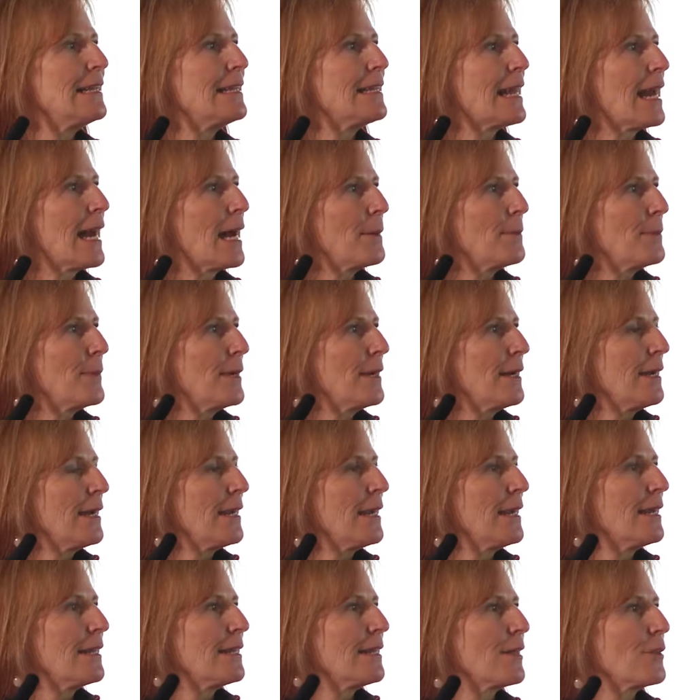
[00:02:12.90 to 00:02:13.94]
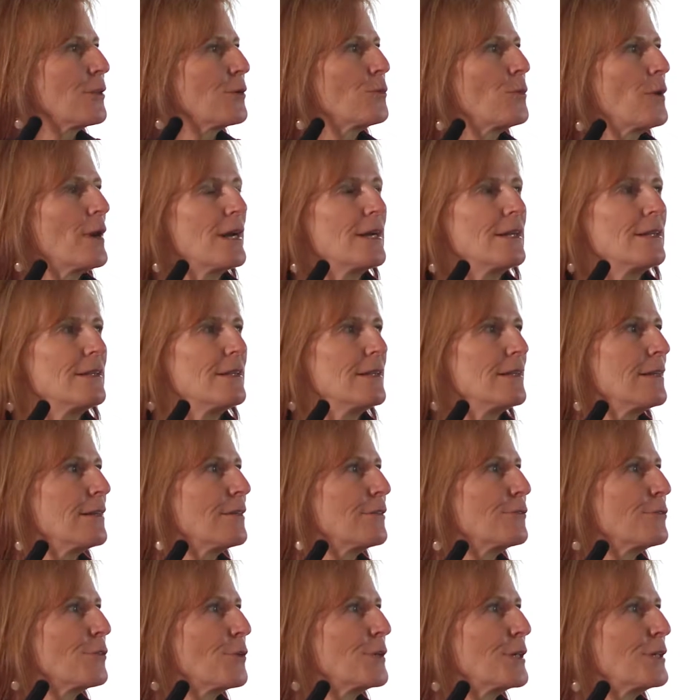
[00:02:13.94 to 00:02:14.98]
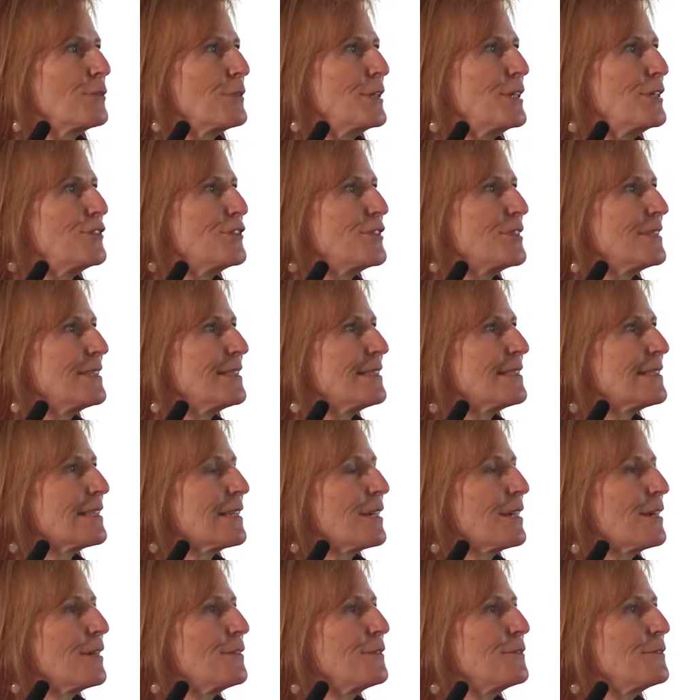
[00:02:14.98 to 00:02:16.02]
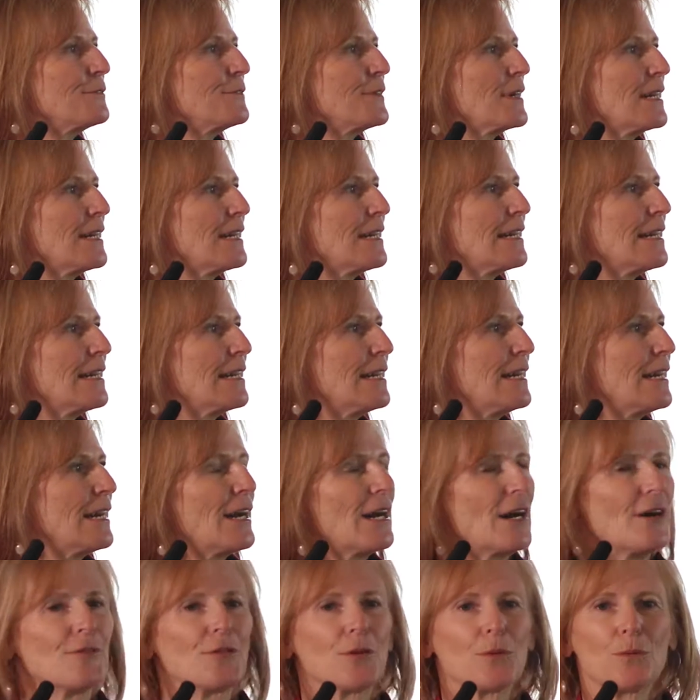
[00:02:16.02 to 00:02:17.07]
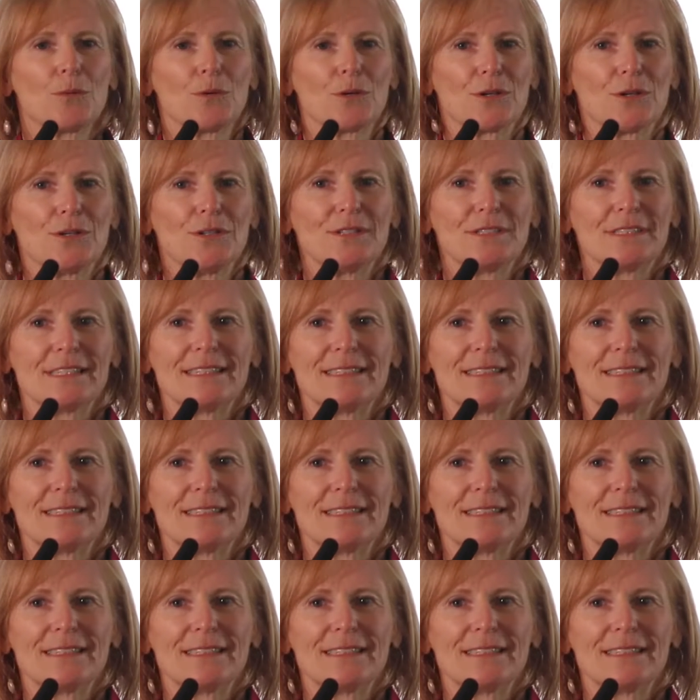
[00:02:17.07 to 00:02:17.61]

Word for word: Napa and other wine growing regions of the world.